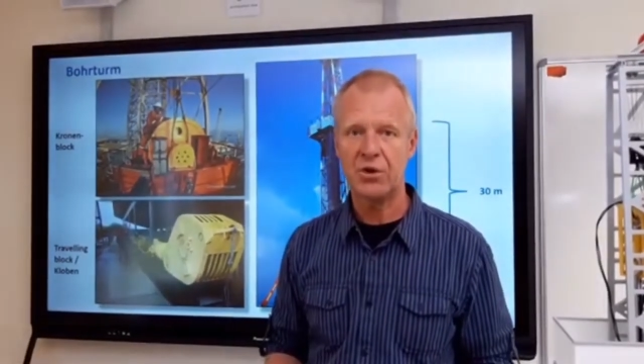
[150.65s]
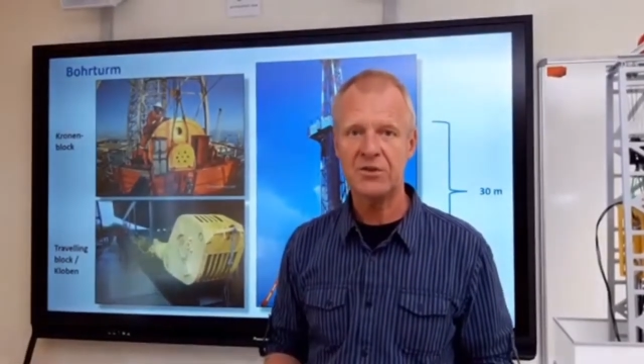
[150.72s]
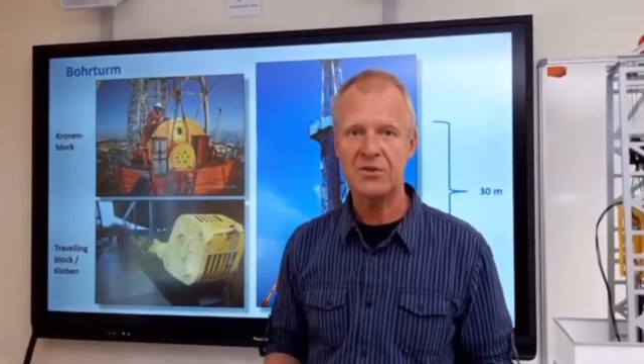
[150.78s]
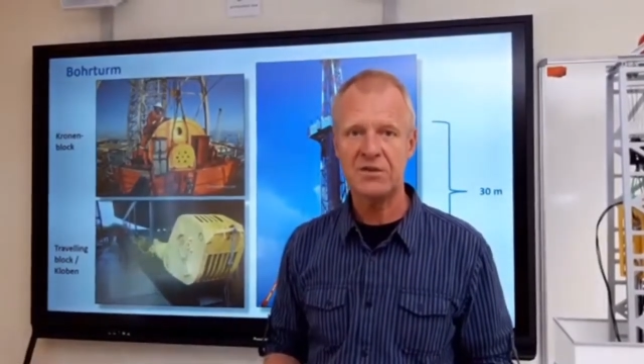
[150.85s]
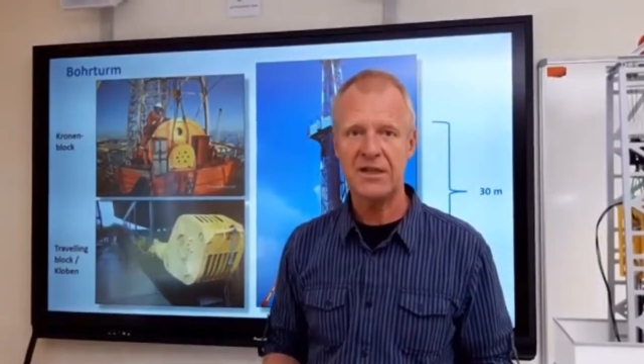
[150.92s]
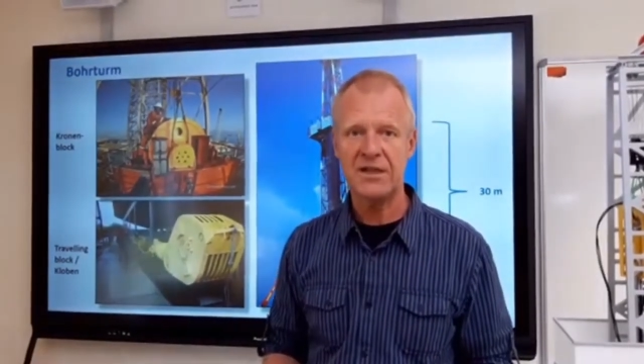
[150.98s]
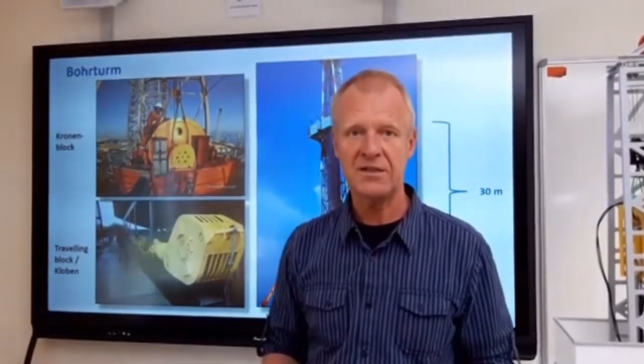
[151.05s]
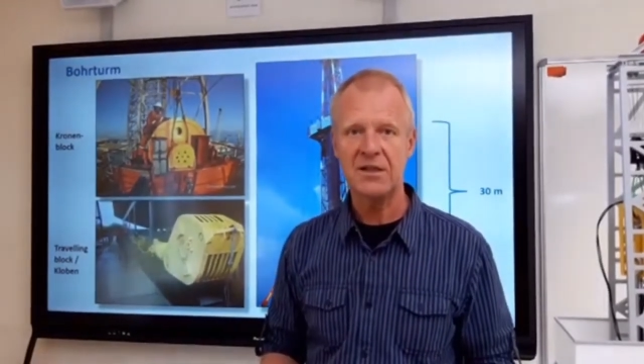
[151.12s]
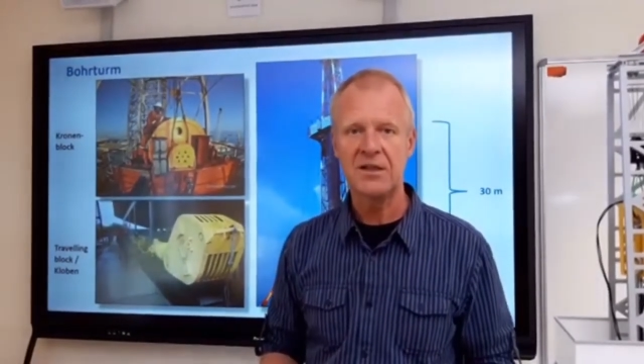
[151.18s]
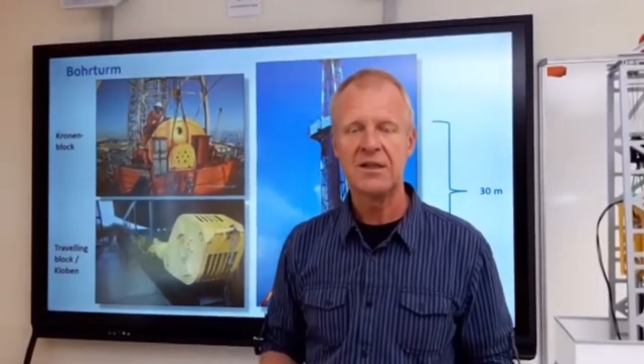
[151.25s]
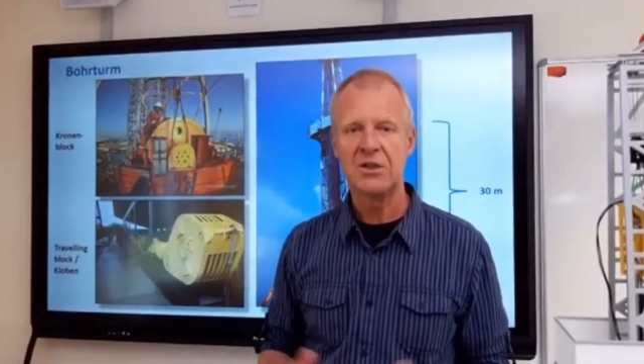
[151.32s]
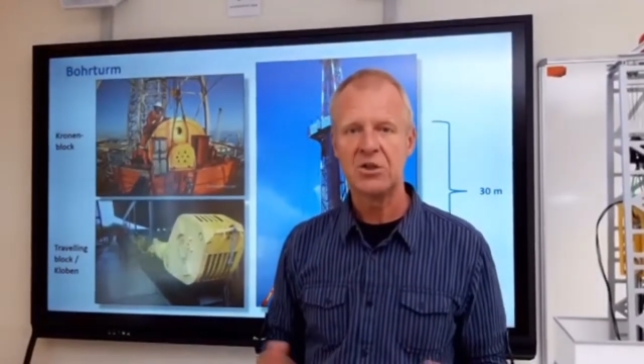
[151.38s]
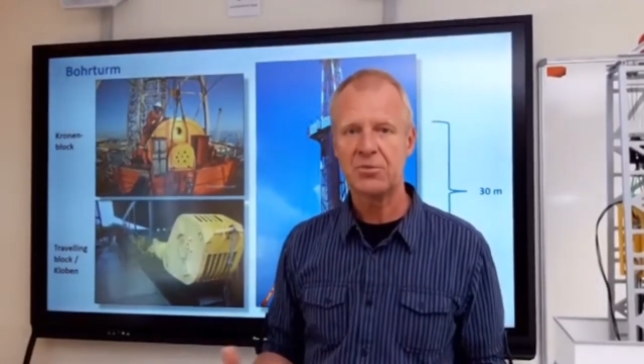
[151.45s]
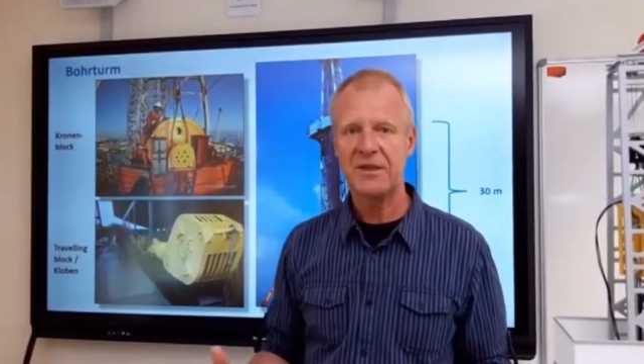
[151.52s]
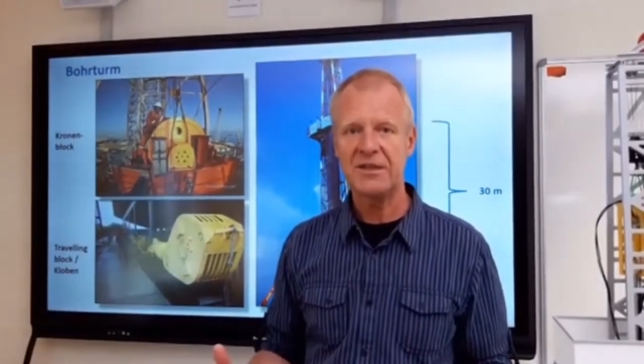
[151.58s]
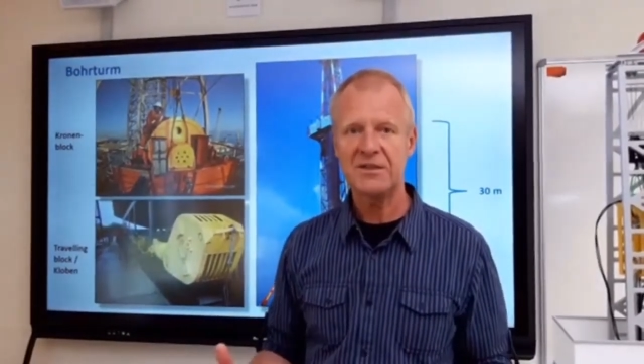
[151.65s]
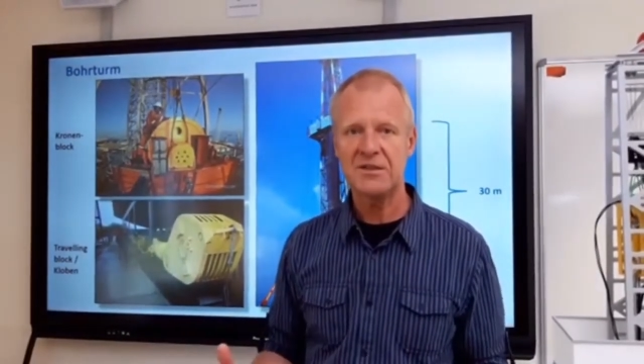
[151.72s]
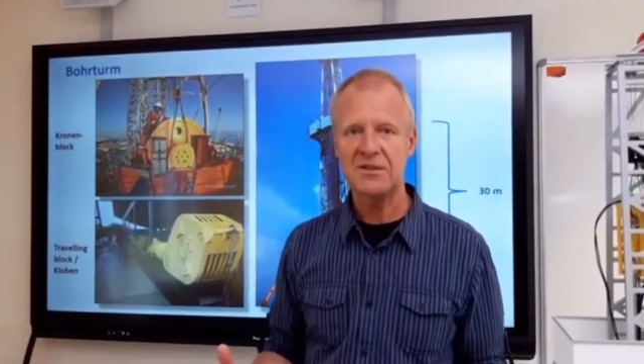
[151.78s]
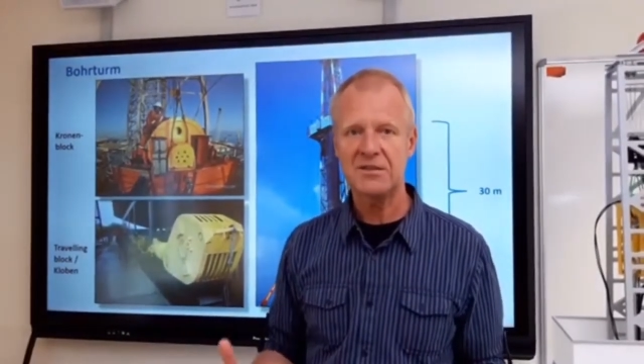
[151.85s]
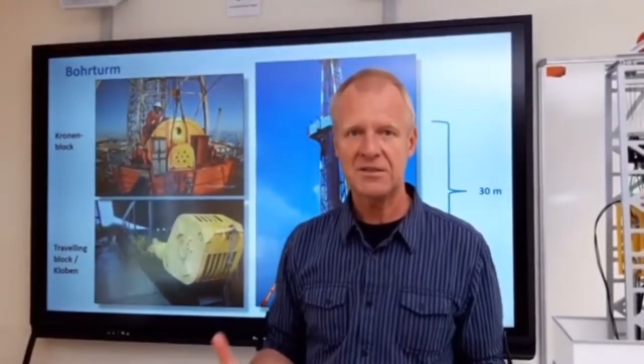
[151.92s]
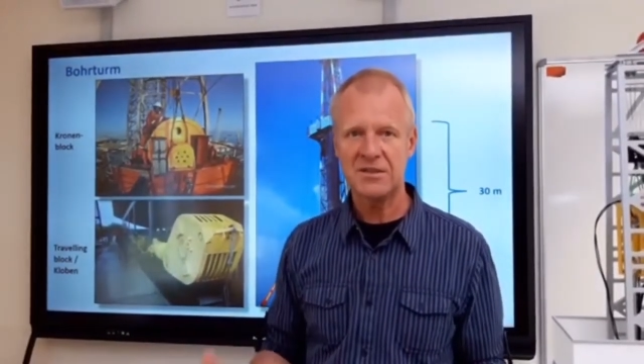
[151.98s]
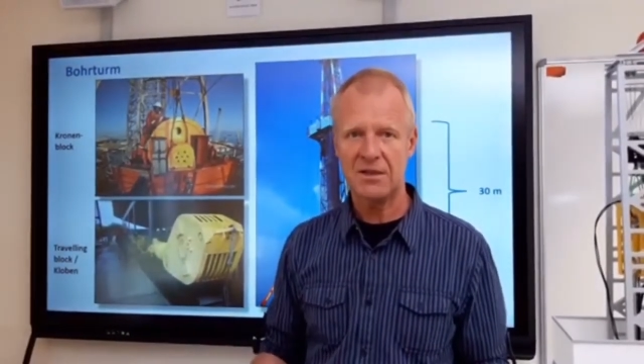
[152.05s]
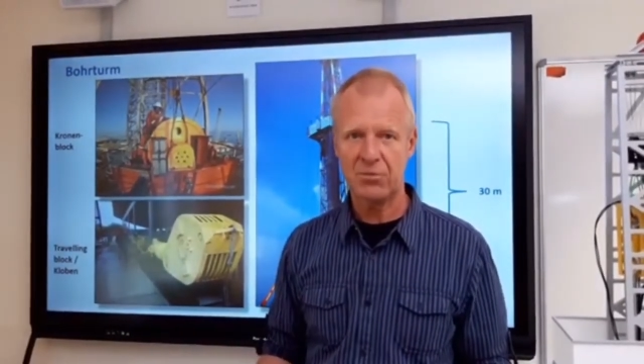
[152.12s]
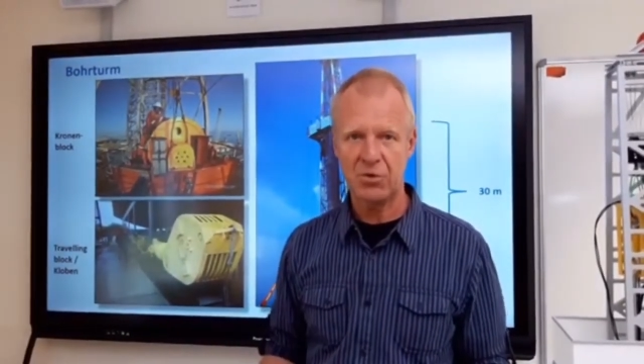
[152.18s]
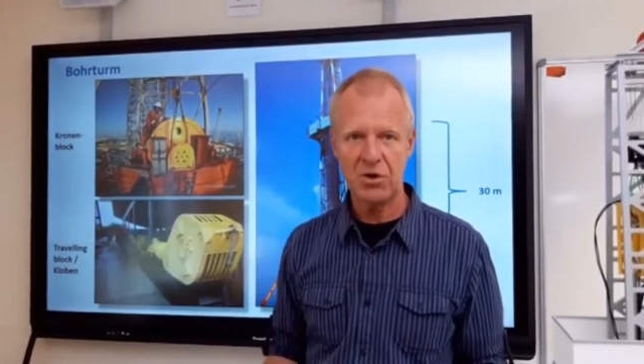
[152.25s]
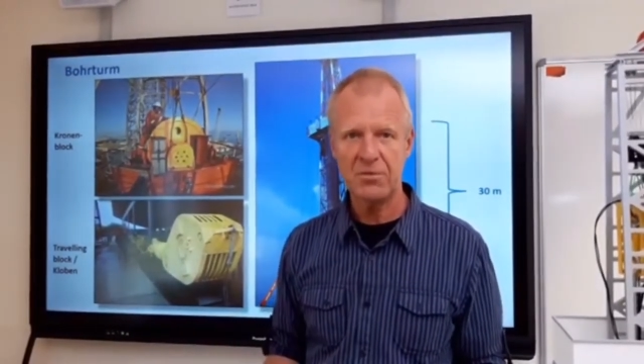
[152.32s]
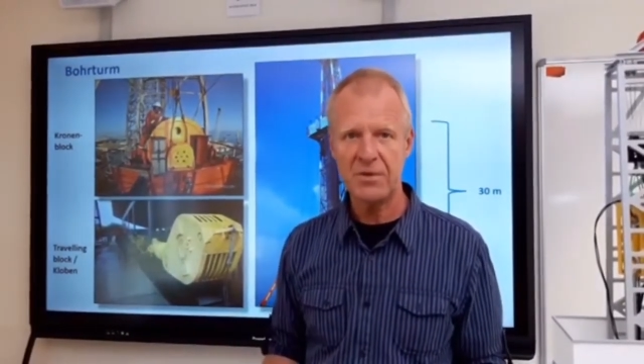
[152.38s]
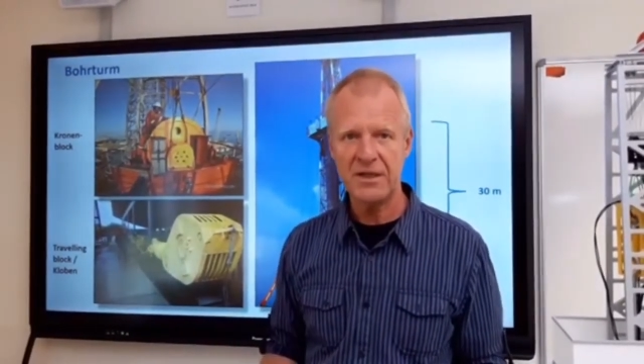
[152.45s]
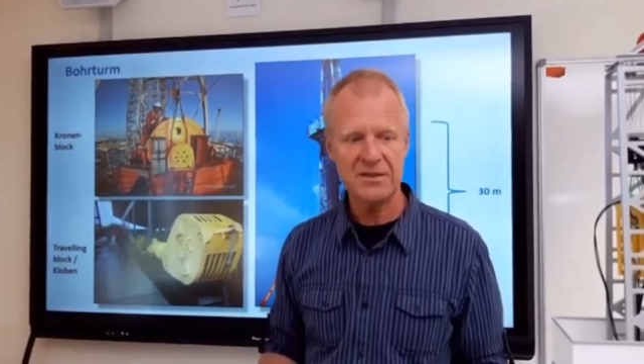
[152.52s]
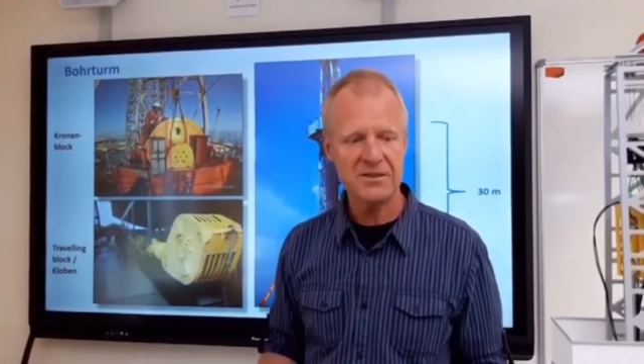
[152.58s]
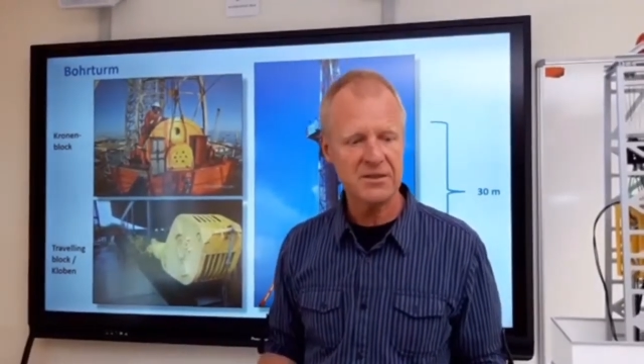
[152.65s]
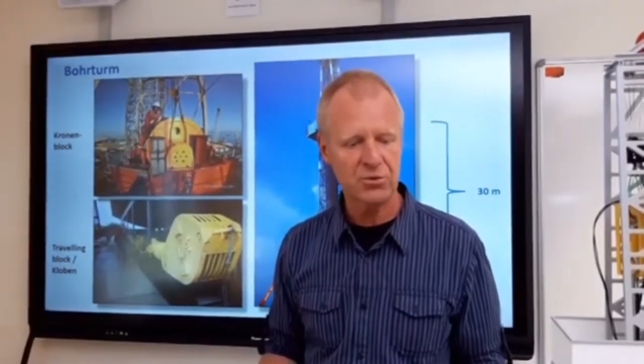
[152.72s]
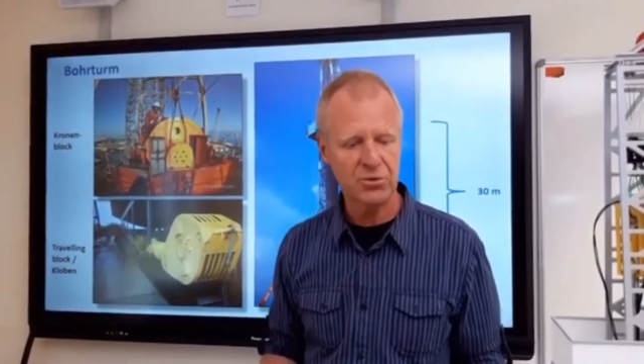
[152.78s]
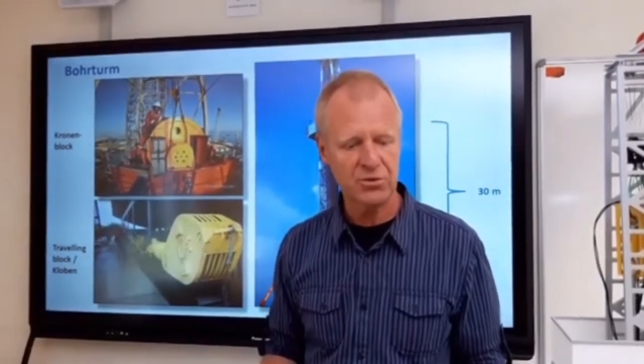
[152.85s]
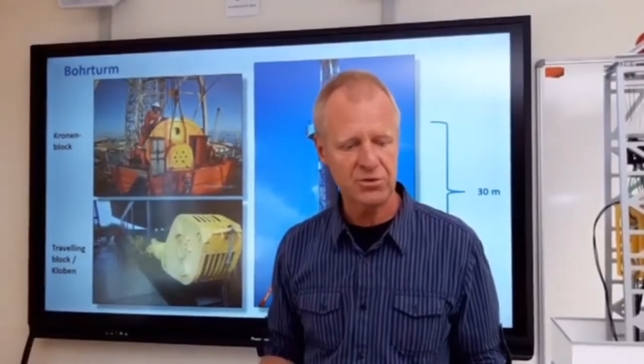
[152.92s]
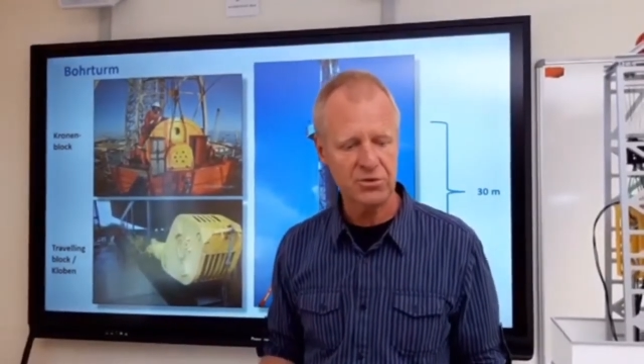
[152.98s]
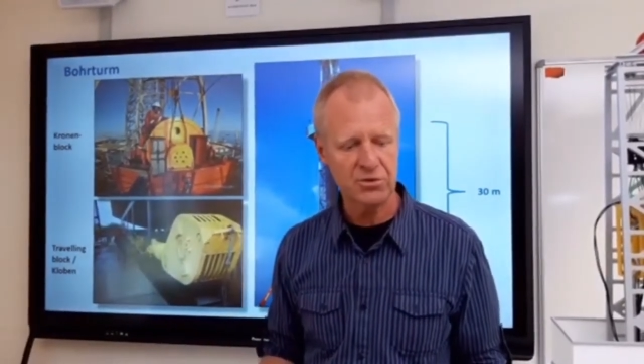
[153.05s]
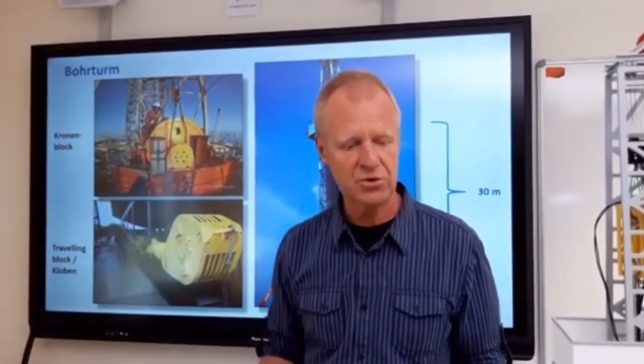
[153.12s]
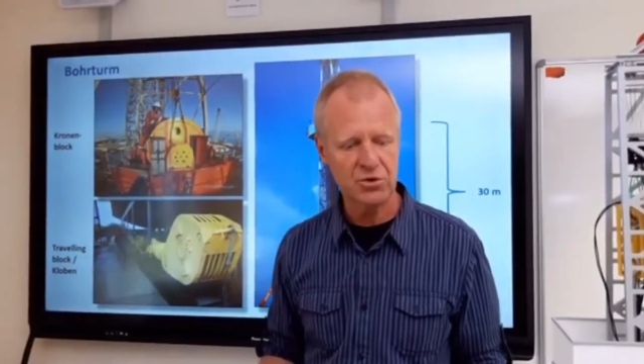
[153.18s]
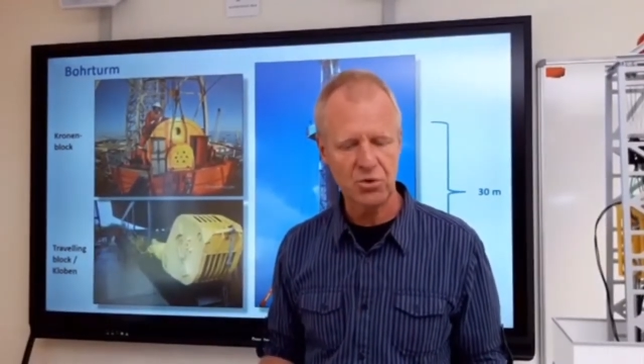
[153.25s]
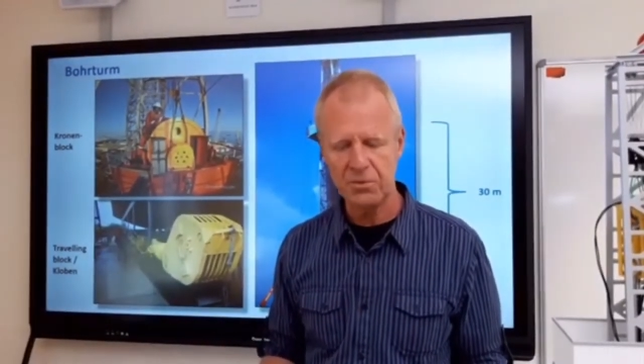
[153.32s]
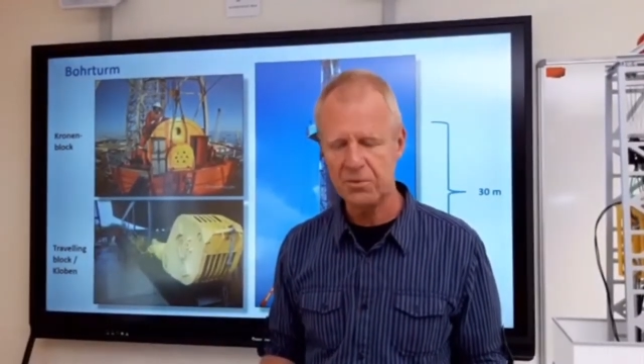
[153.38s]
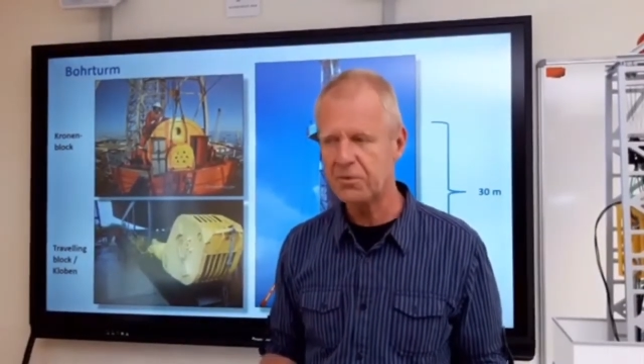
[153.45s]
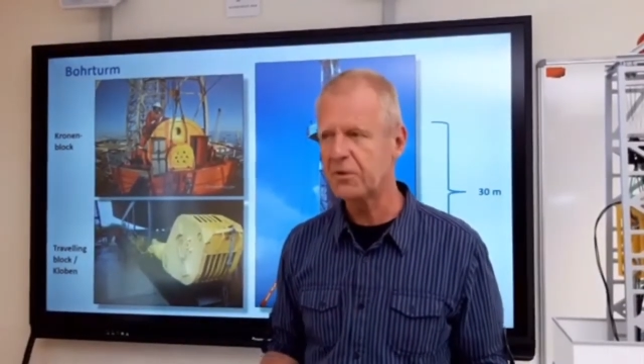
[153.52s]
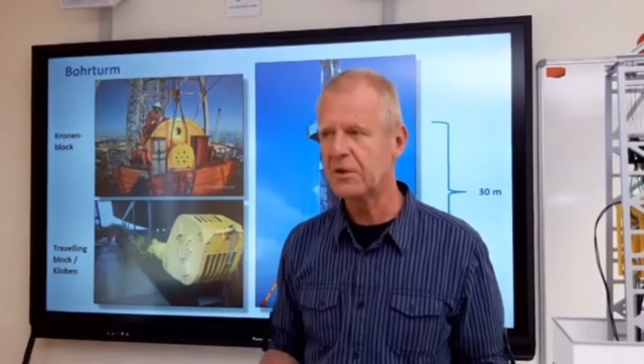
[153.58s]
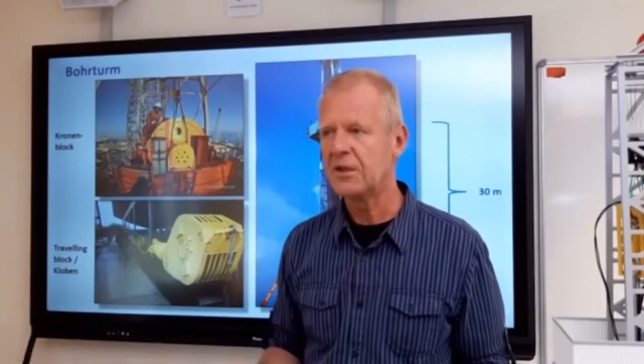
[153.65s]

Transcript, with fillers: and you have to remove the whole drill string out of the